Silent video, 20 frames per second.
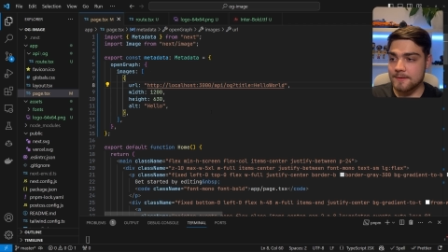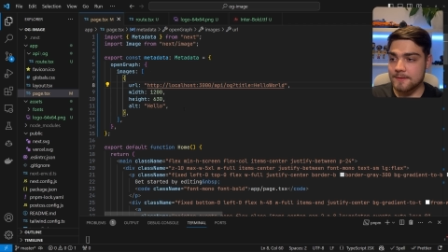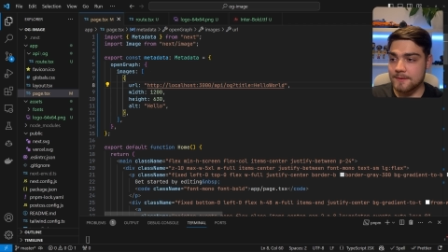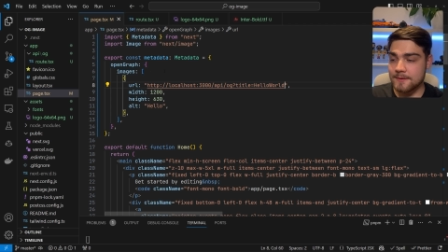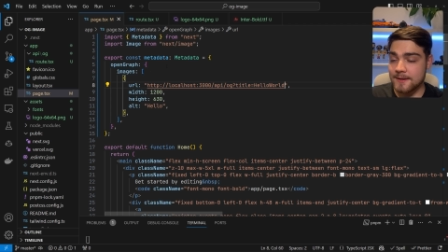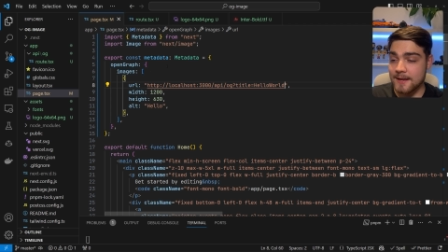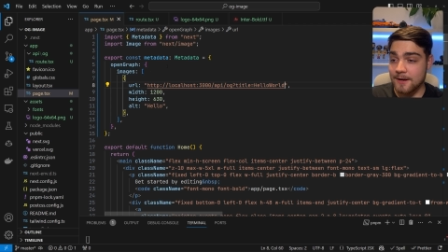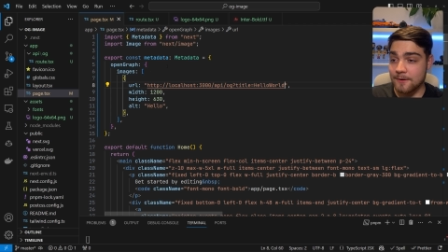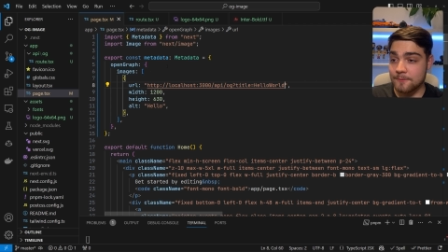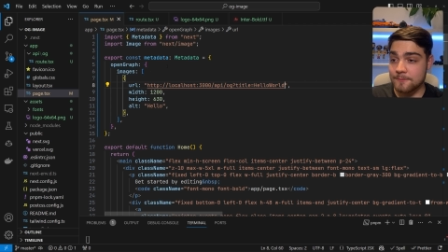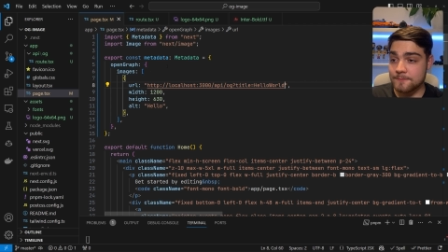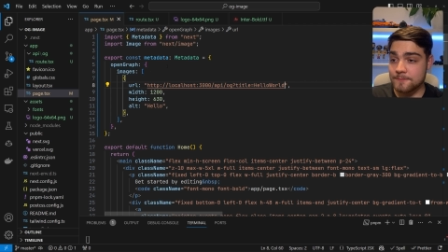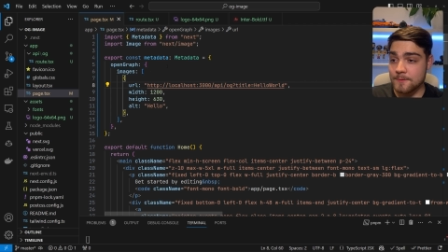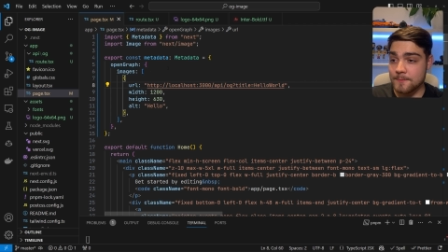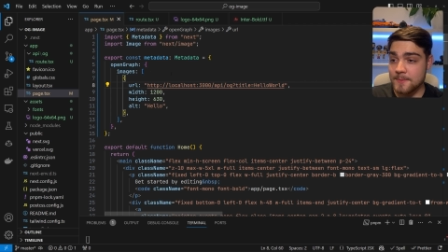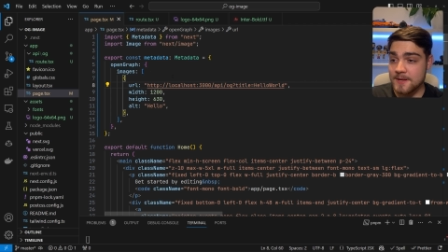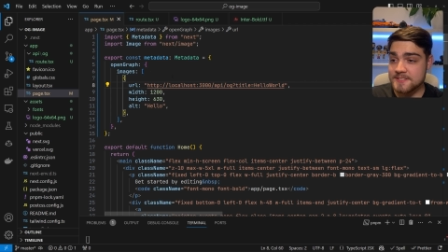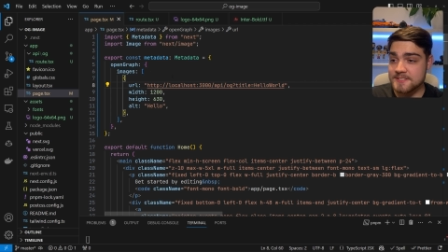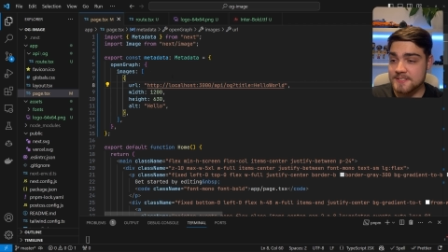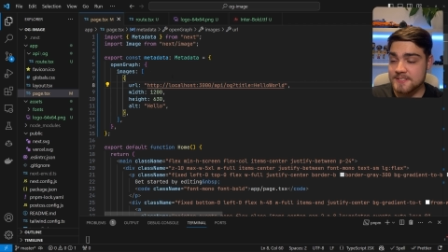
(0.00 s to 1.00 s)
Now for
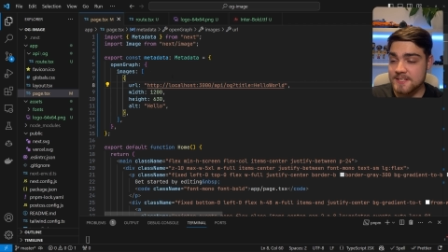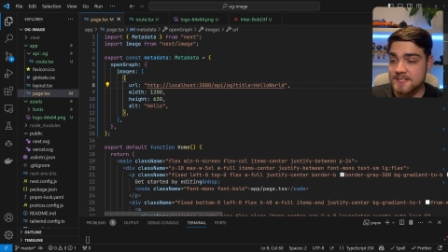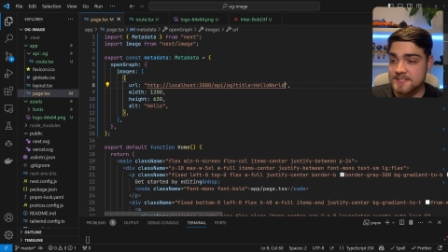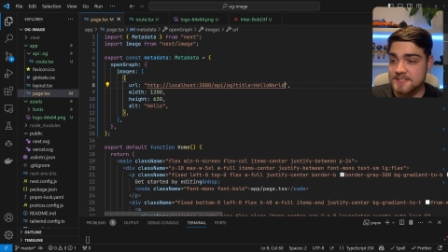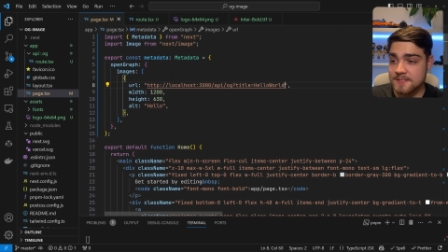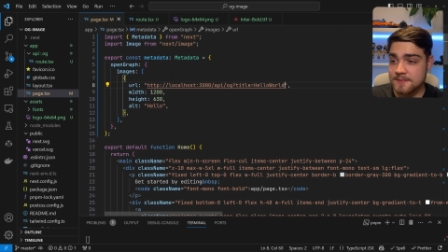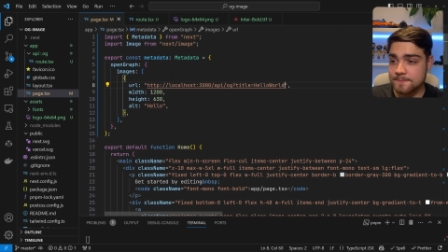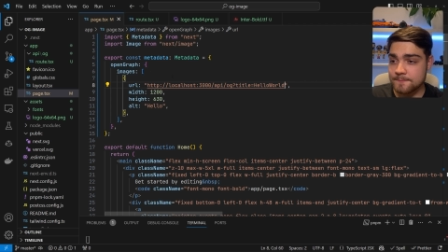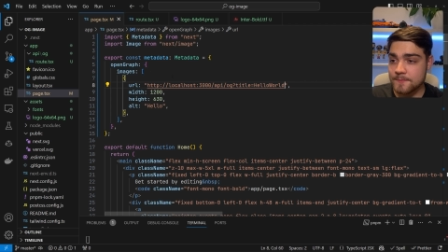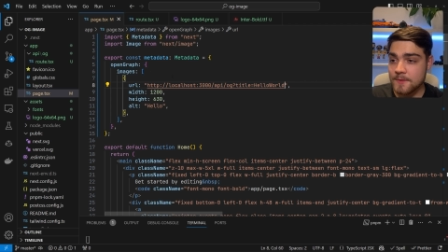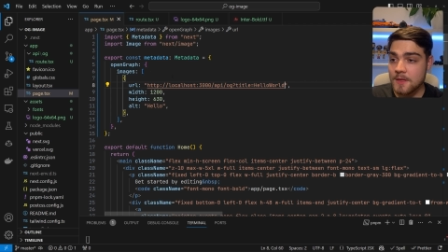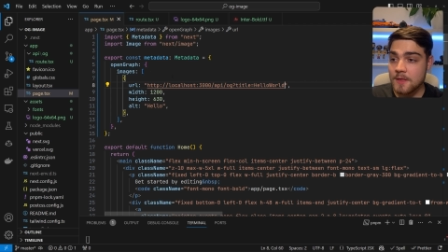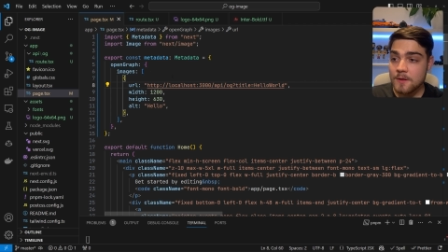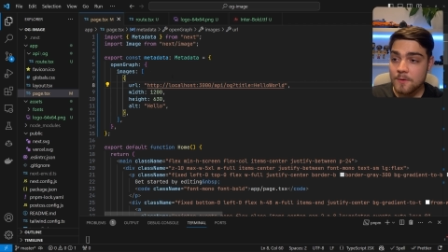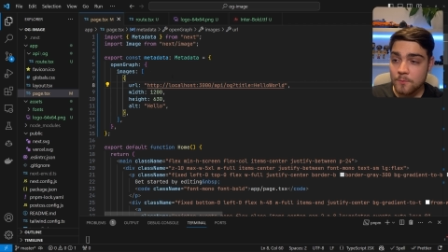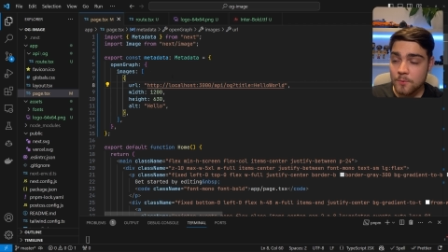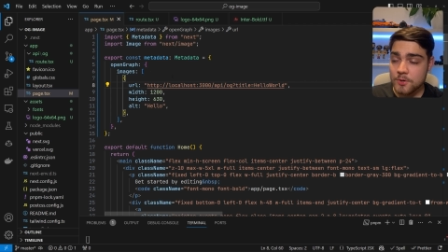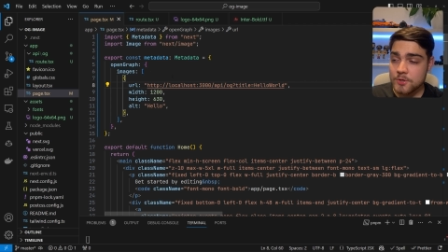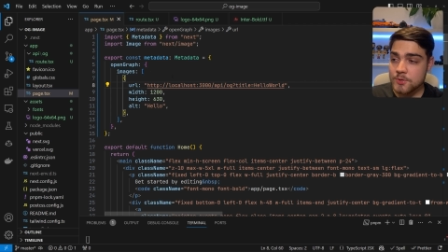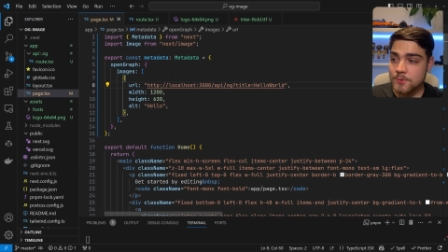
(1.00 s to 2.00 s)
metadata,
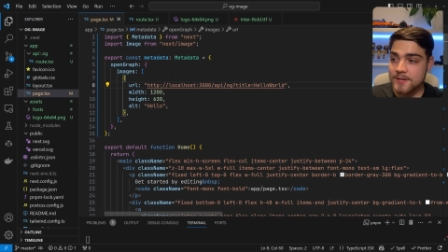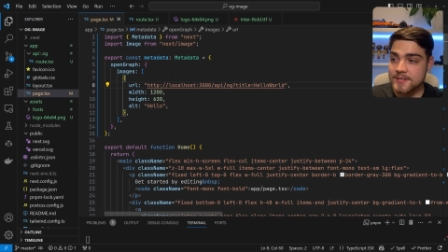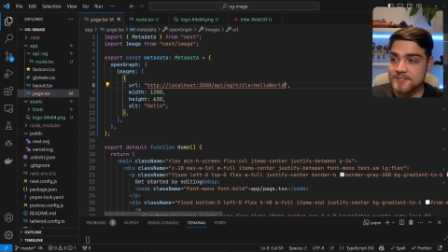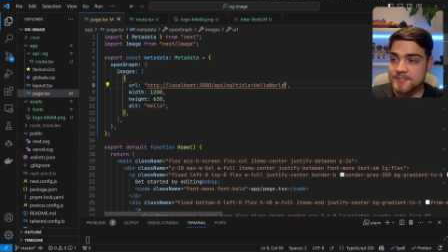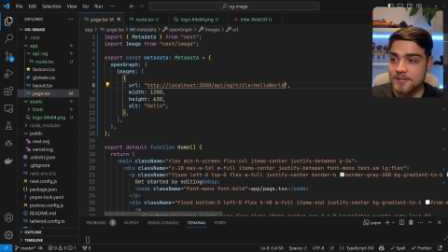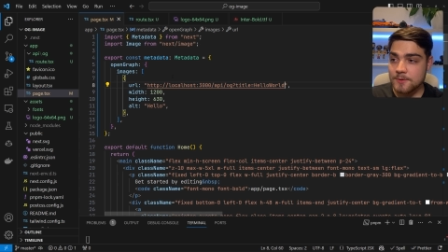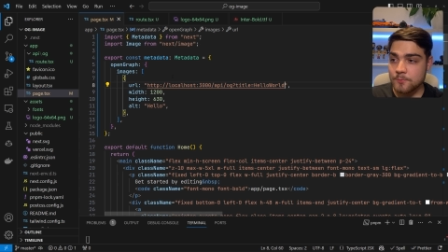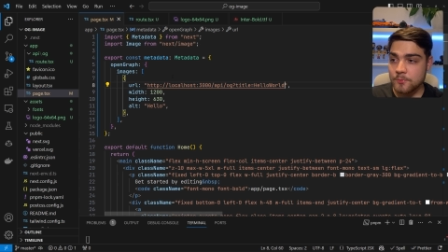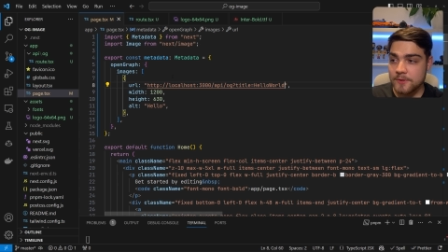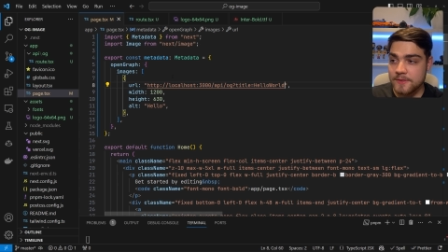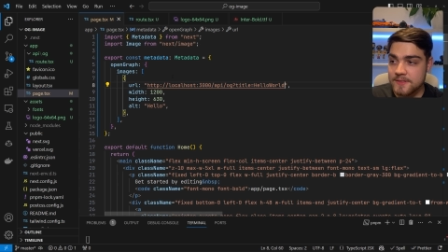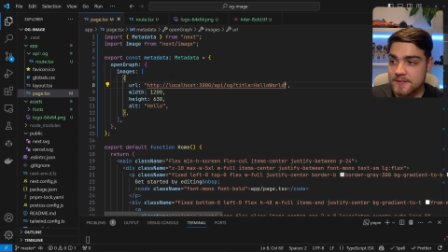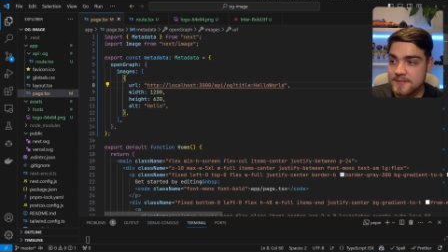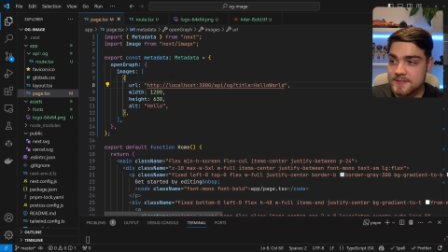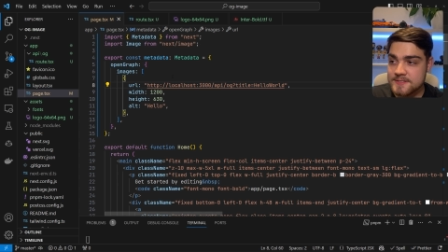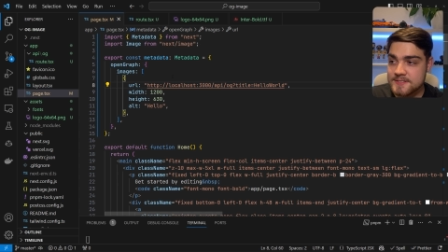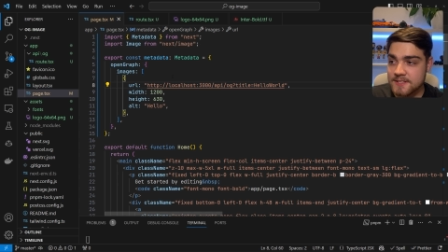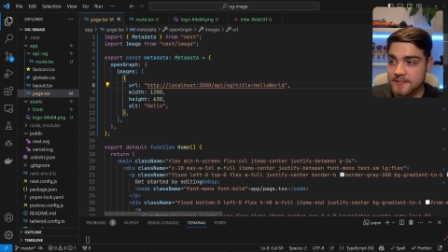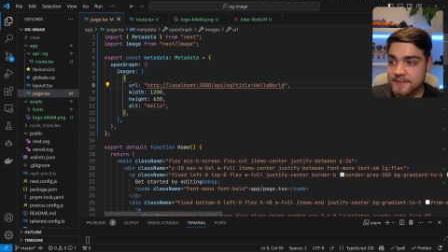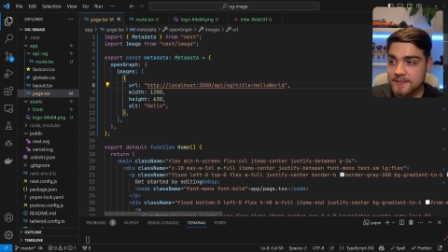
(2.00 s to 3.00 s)
what you end up with
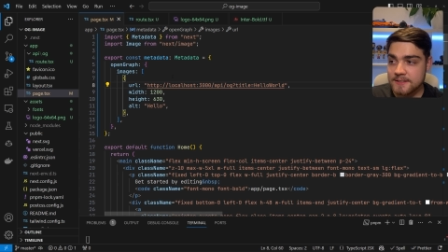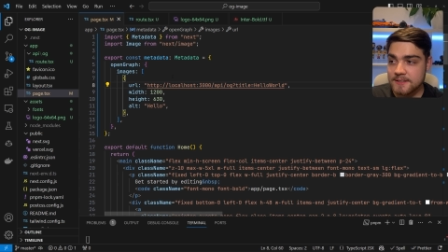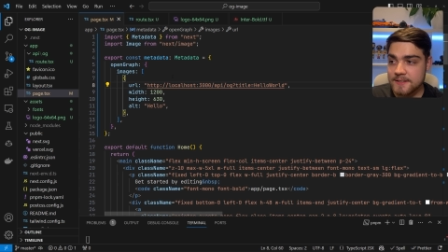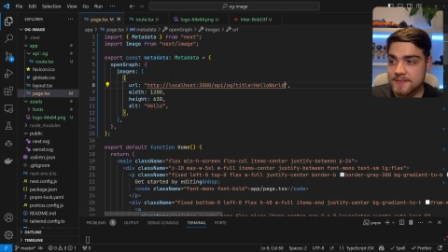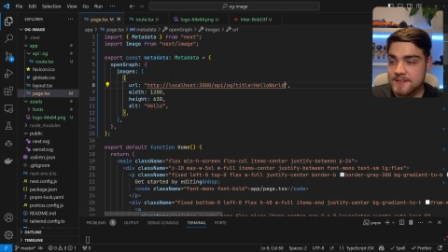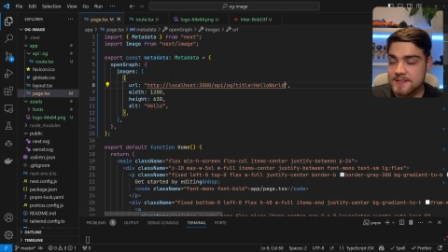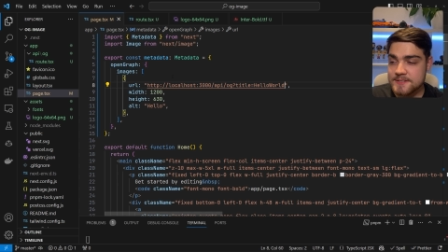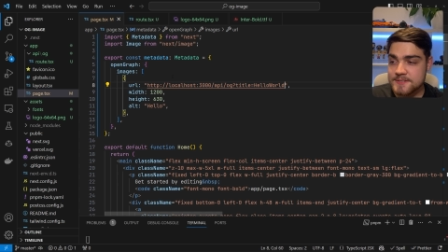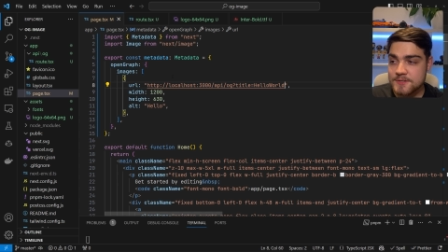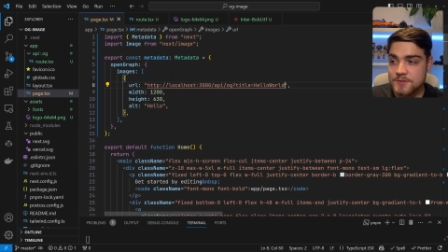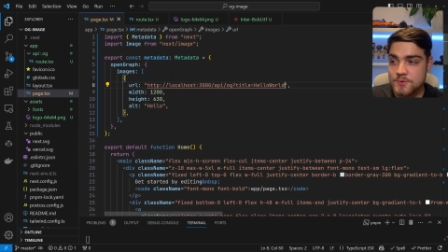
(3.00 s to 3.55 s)
is something like this.